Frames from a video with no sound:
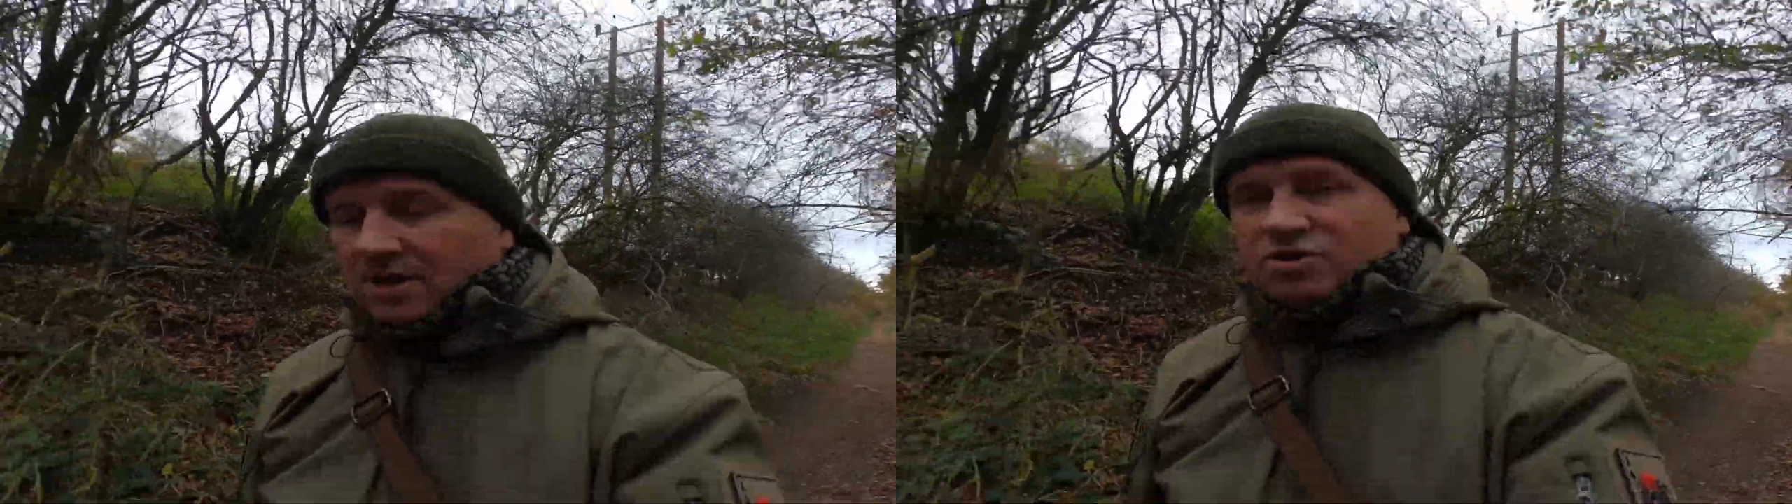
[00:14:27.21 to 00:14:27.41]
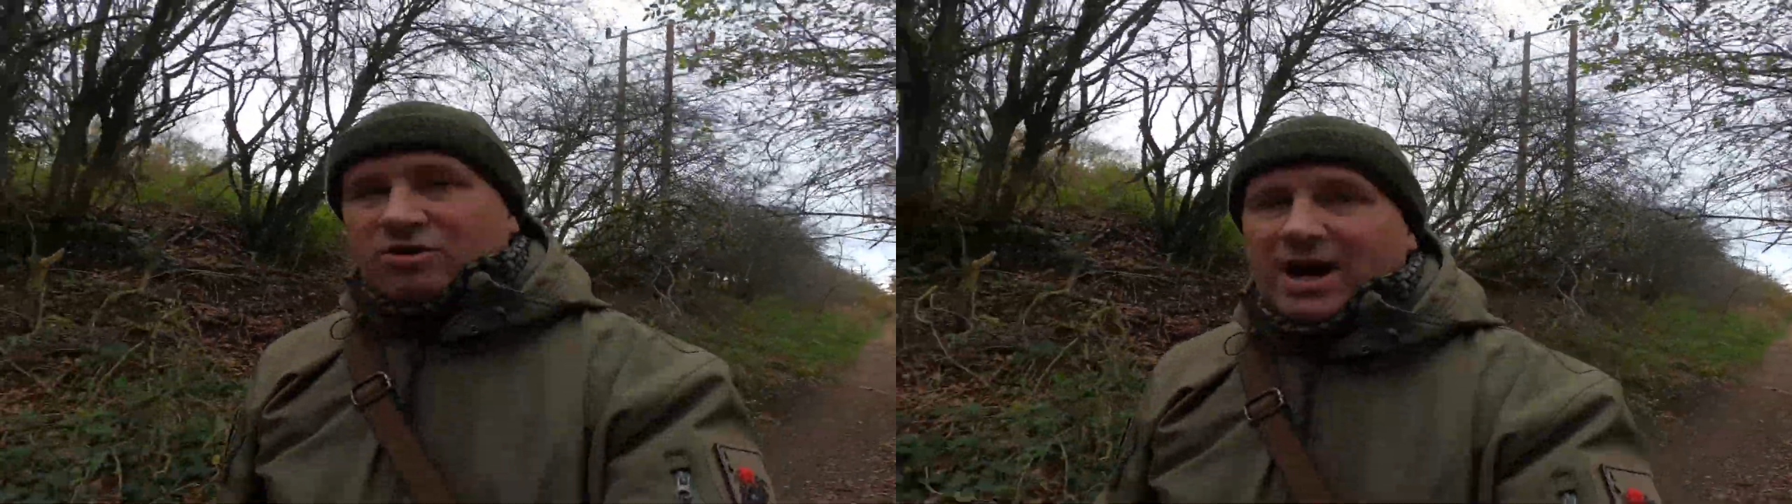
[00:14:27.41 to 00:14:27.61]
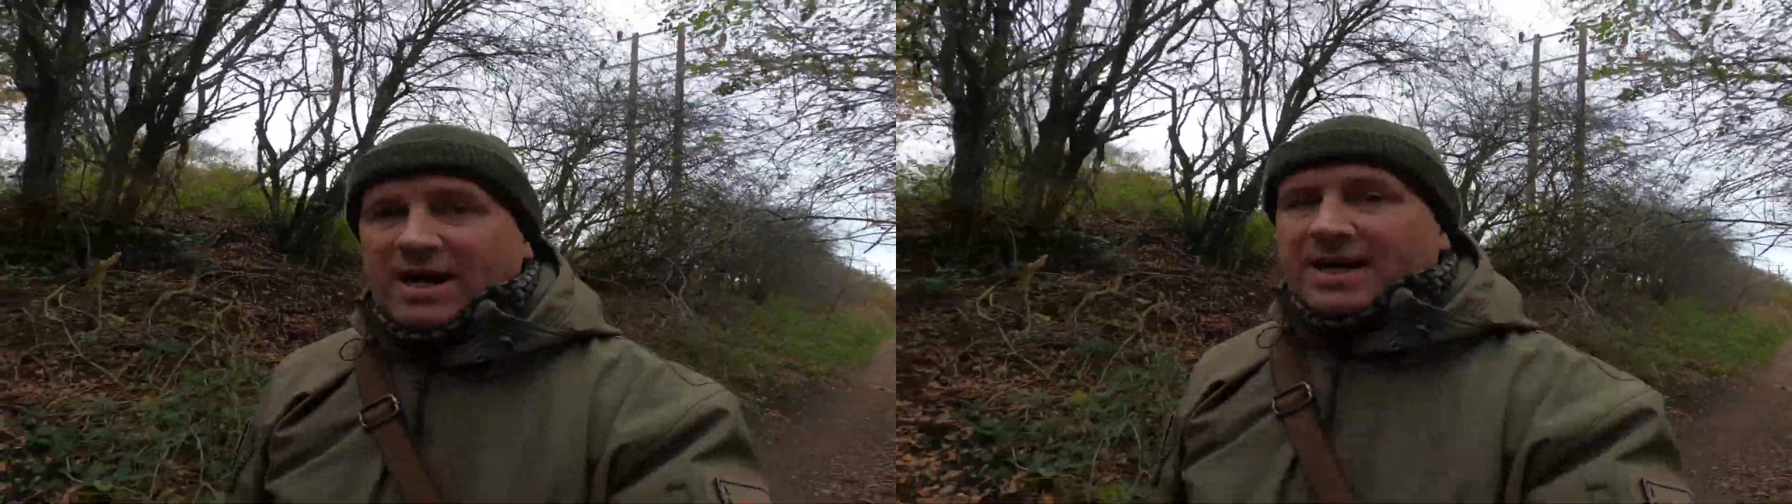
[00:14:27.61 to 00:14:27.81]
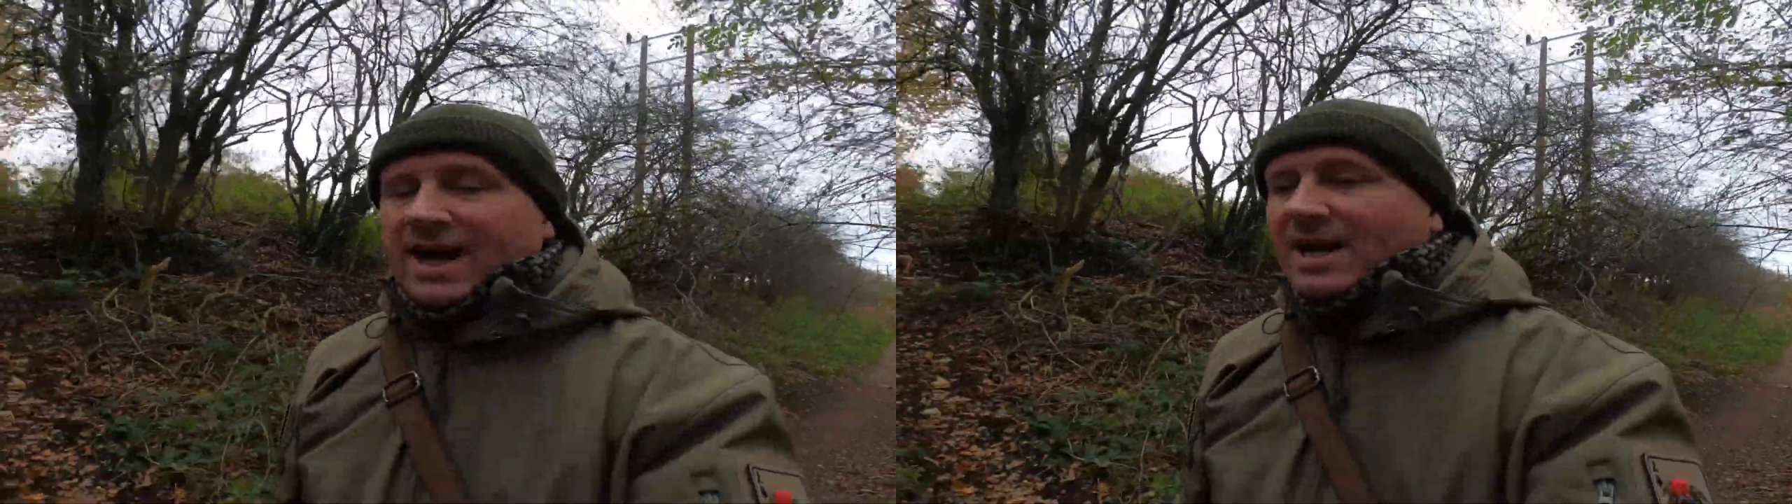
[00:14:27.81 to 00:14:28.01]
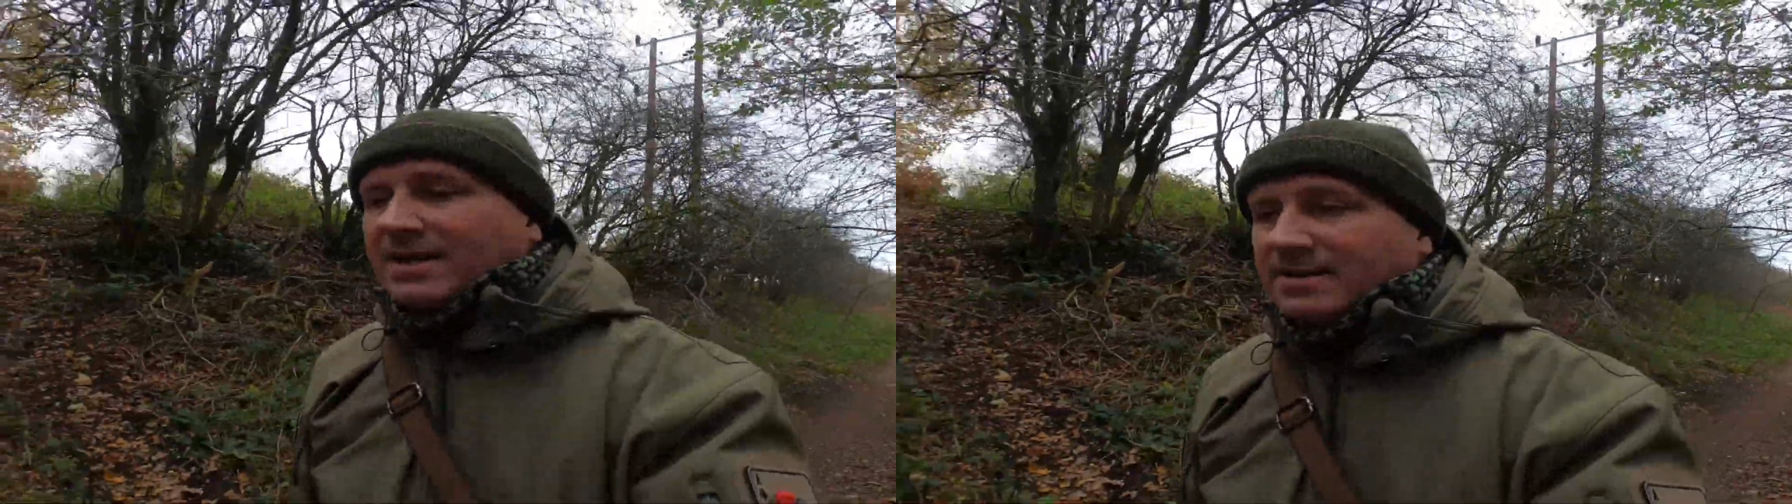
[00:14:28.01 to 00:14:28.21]
try it
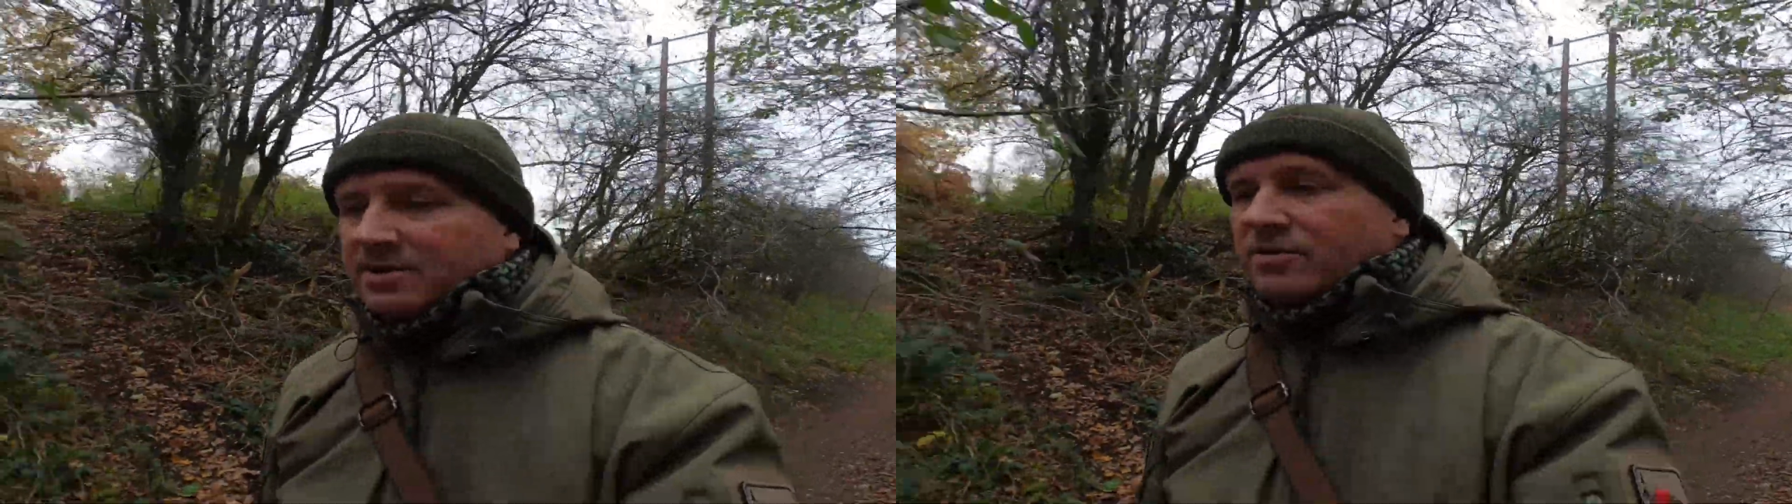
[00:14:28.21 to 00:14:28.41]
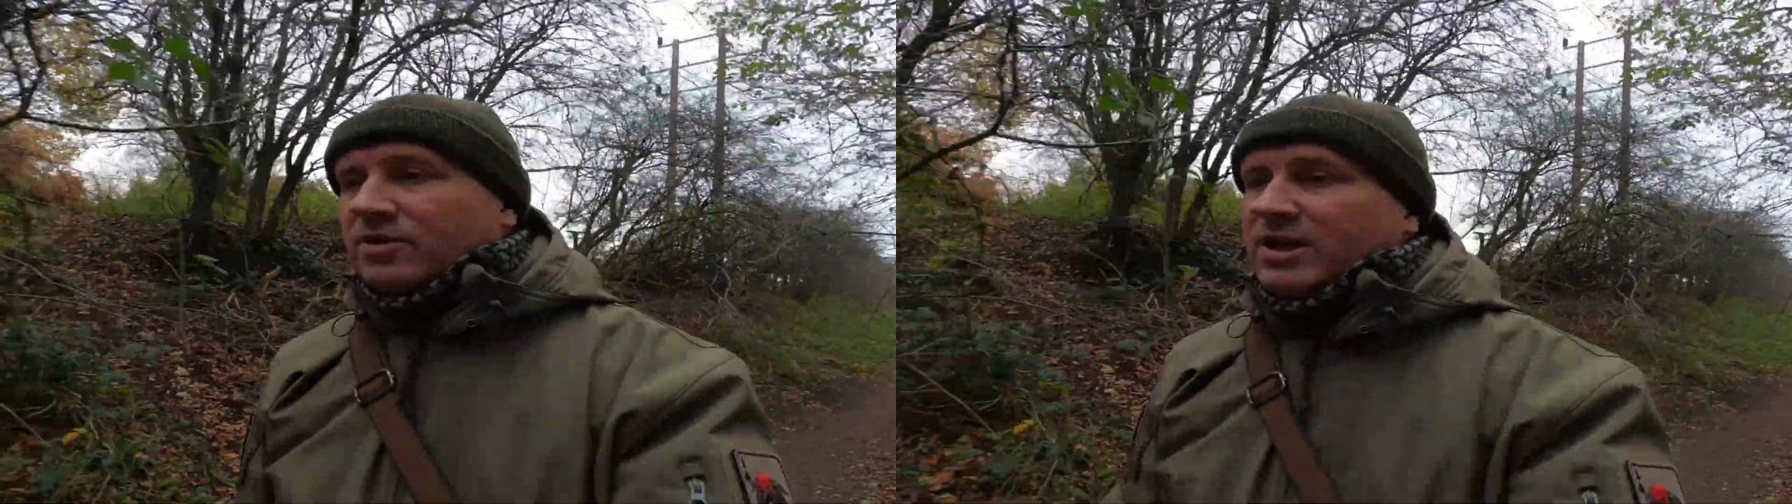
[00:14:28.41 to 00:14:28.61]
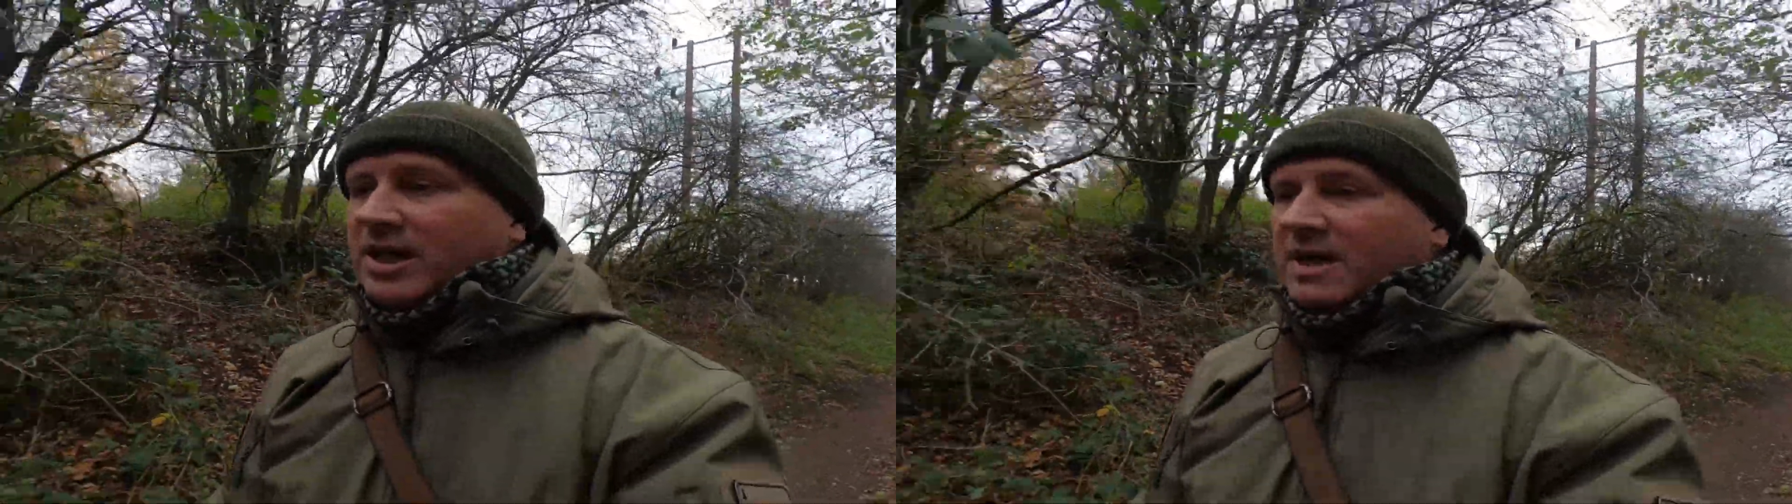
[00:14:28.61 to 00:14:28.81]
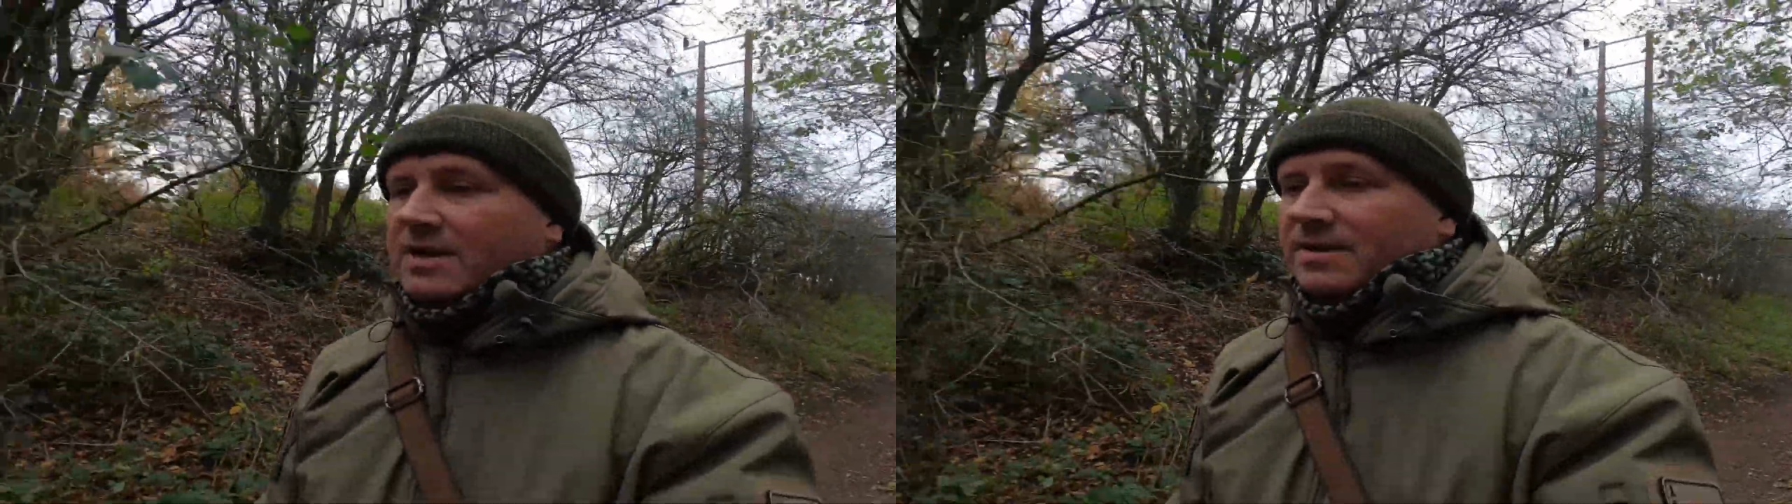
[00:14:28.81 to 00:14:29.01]
again another day.